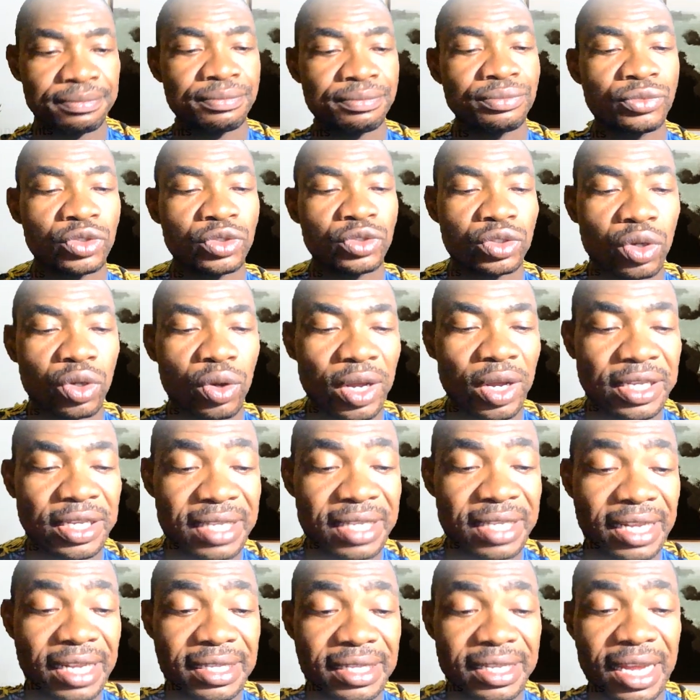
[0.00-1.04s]
So, a
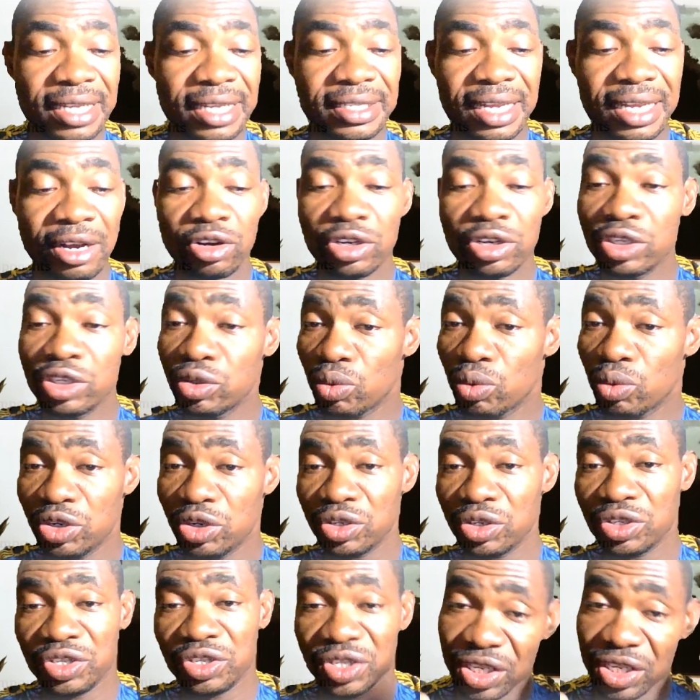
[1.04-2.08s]
sentence, according to what you're
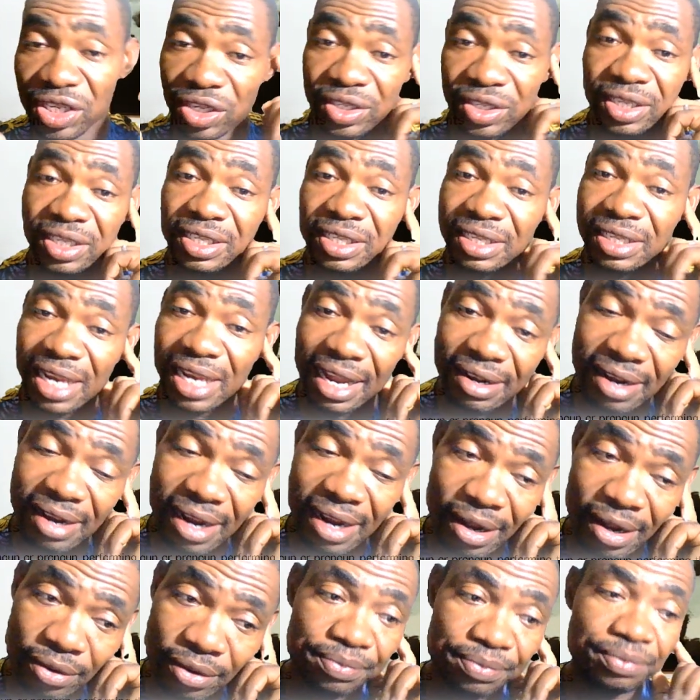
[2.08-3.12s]
seeing on the slide now,
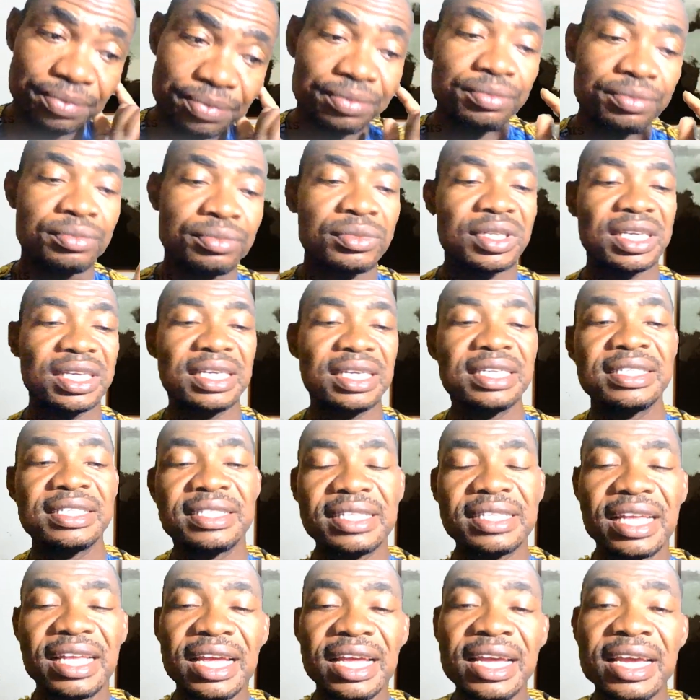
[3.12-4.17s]
is a
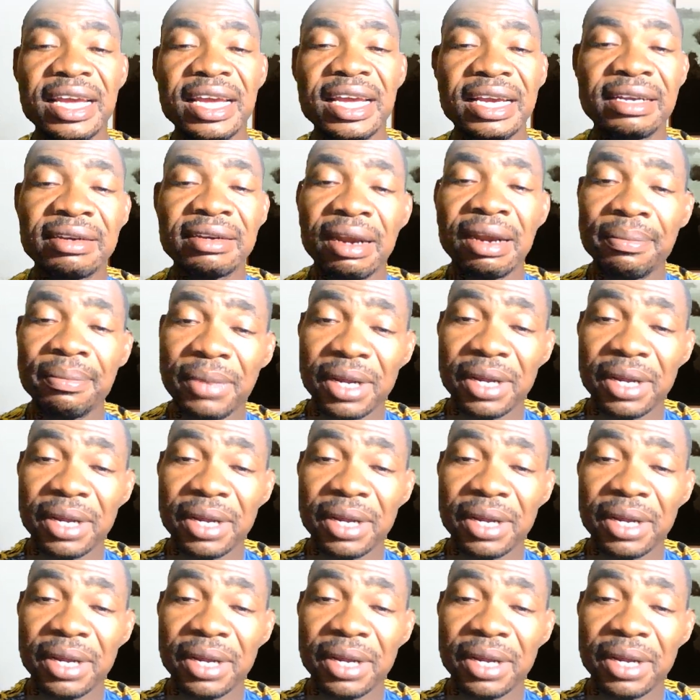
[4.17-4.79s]
grammatical